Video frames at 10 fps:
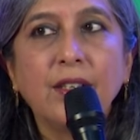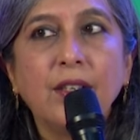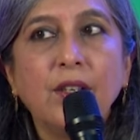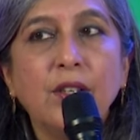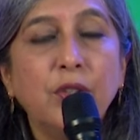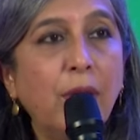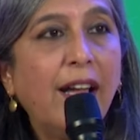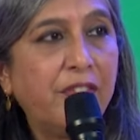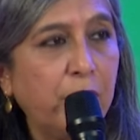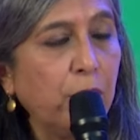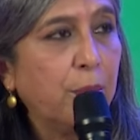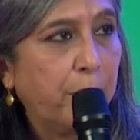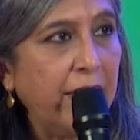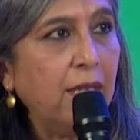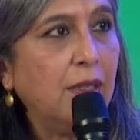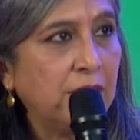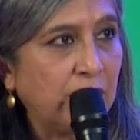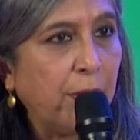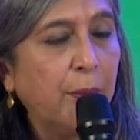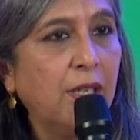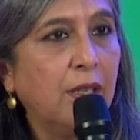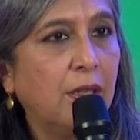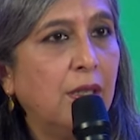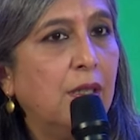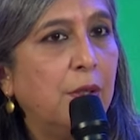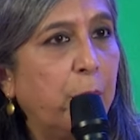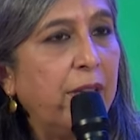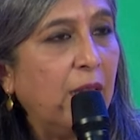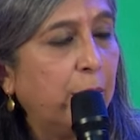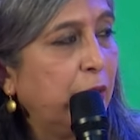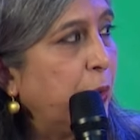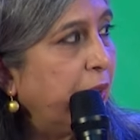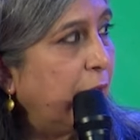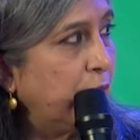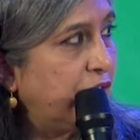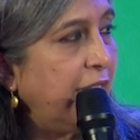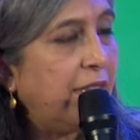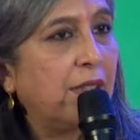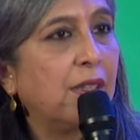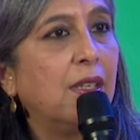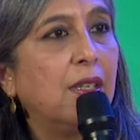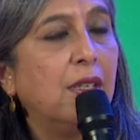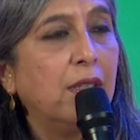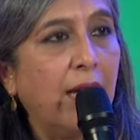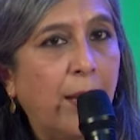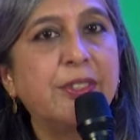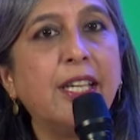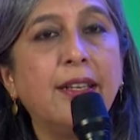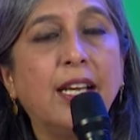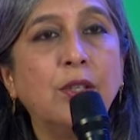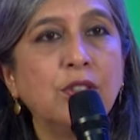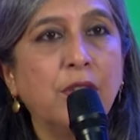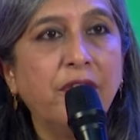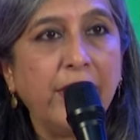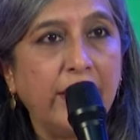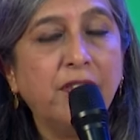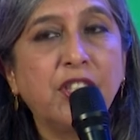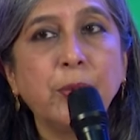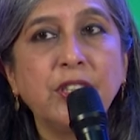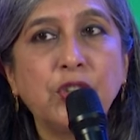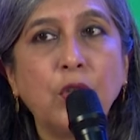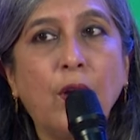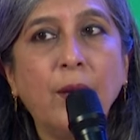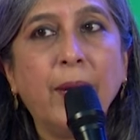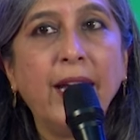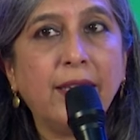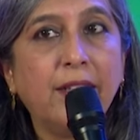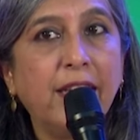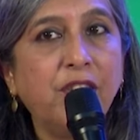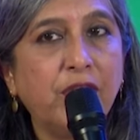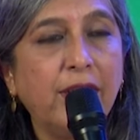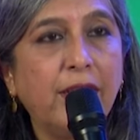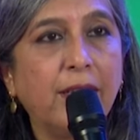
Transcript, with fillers: You have to be a swimmer to be able to negotiate the ups and downs of individual stock buying and day trading.